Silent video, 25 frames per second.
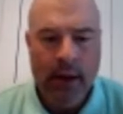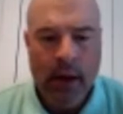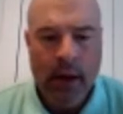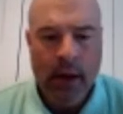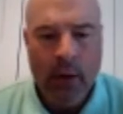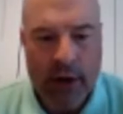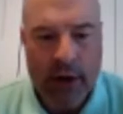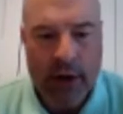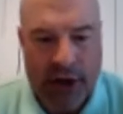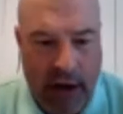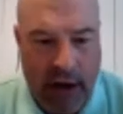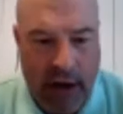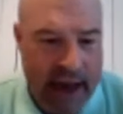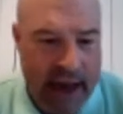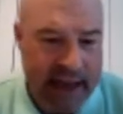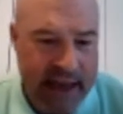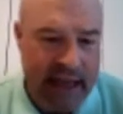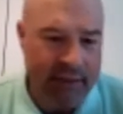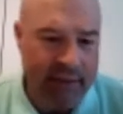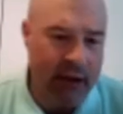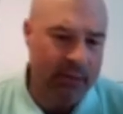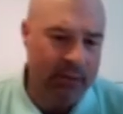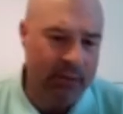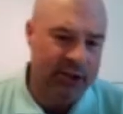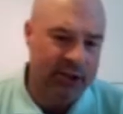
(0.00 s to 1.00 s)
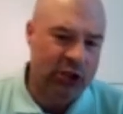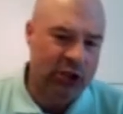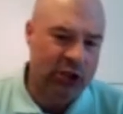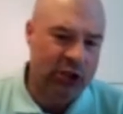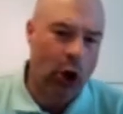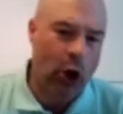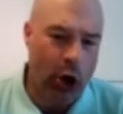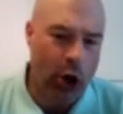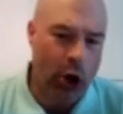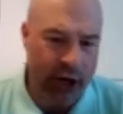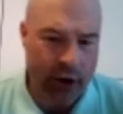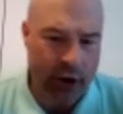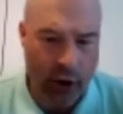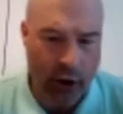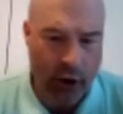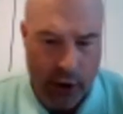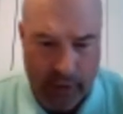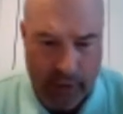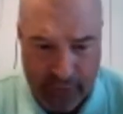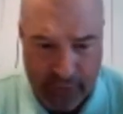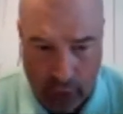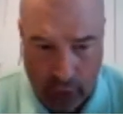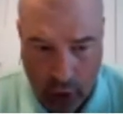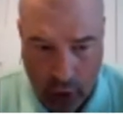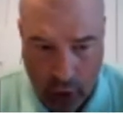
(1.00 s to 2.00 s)
we try to give them a target on the
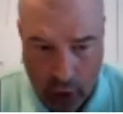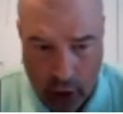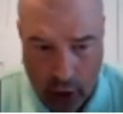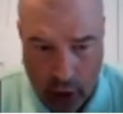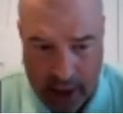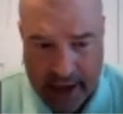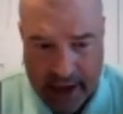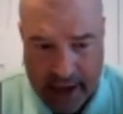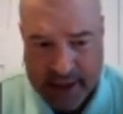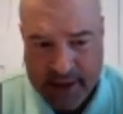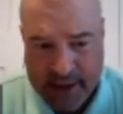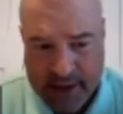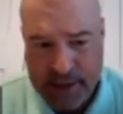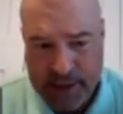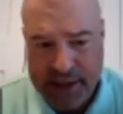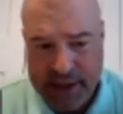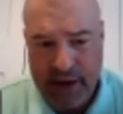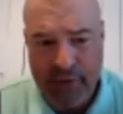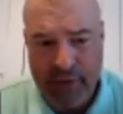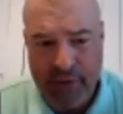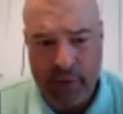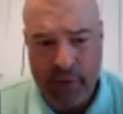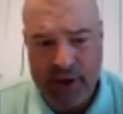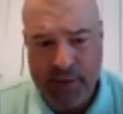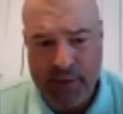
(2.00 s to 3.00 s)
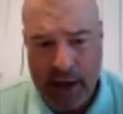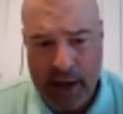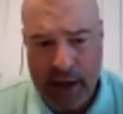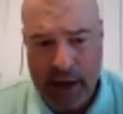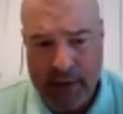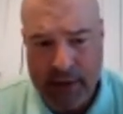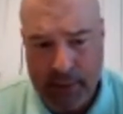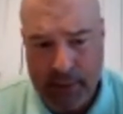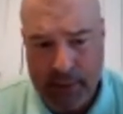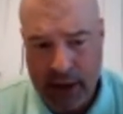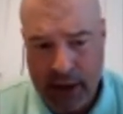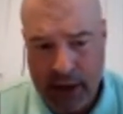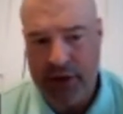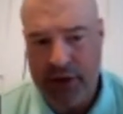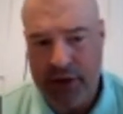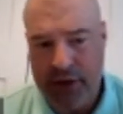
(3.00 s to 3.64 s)
floor and a specific responsibility.